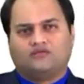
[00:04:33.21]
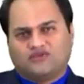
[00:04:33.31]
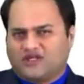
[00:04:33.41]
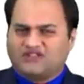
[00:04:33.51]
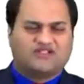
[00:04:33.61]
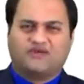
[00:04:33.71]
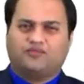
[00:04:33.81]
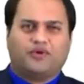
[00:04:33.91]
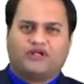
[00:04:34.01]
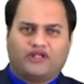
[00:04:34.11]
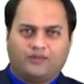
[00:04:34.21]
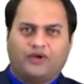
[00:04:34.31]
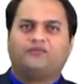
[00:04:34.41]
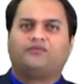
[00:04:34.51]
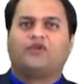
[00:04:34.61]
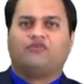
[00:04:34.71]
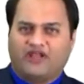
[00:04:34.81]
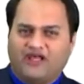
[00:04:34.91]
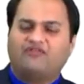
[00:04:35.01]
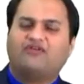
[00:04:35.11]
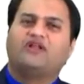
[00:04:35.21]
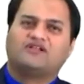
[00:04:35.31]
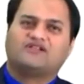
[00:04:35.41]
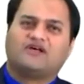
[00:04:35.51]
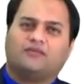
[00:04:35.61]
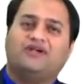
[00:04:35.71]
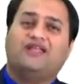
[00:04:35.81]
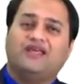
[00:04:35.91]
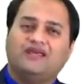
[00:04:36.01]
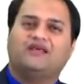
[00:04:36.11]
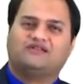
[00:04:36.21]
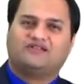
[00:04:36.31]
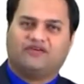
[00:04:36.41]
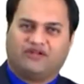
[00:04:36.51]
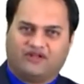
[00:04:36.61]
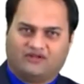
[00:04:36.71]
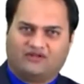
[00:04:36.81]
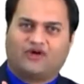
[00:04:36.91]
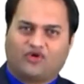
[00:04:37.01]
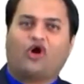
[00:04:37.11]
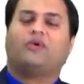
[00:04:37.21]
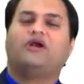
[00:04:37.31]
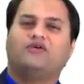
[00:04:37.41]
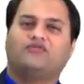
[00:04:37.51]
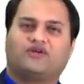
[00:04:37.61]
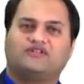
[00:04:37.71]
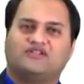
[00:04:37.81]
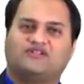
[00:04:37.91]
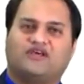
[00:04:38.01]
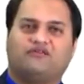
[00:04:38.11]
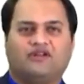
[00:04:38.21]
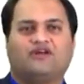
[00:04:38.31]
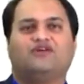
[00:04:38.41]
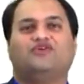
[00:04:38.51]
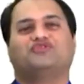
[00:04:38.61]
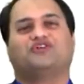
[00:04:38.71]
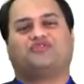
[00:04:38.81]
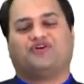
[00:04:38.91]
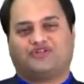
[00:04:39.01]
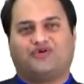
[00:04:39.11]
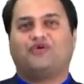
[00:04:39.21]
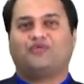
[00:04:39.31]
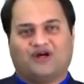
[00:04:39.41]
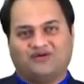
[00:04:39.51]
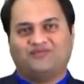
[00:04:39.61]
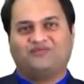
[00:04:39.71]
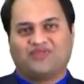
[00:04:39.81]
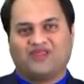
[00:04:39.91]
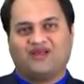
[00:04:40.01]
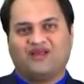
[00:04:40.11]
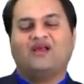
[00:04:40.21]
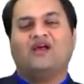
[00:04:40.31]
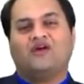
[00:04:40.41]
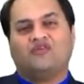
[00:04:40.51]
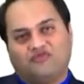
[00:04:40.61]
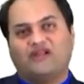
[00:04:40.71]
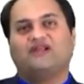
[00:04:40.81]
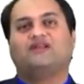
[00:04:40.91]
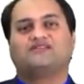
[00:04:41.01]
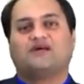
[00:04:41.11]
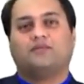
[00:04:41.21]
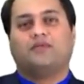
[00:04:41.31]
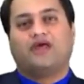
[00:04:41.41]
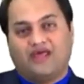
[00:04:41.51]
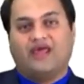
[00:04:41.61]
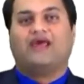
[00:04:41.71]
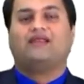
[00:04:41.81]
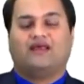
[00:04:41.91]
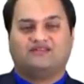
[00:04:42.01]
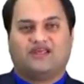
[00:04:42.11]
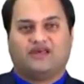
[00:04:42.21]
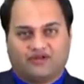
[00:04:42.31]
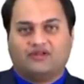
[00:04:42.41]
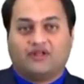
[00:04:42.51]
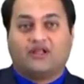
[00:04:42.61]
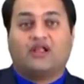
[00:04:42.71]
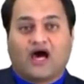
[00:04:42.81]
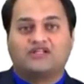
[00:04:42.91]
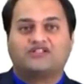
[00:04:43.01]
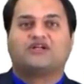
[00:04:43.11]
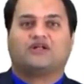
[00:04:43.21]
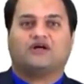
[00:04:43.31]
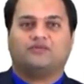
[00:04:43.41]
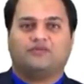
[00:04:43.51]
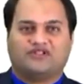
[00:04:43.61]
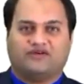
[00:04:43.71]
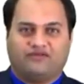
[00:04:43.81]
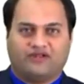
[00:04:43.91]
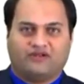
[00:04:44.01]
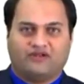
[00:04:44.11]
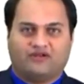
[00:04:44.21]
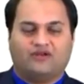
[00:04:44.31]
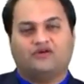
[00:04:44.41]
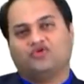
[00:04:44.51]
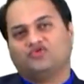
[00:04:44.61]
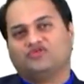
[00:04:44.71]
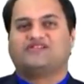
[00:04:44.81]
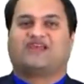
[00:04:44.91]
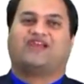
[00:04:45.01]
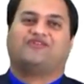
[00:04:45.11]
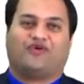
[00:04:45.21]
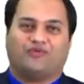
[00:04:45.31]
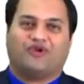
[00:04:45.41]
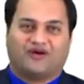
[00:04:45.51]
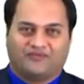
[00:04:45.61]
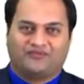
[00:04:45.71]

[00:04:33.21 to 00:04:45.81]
Just a simple tip. Whenever in a sum d is given, the common difference is given, use the first formula. When in a sum an is given, the last term is given, use the second formula.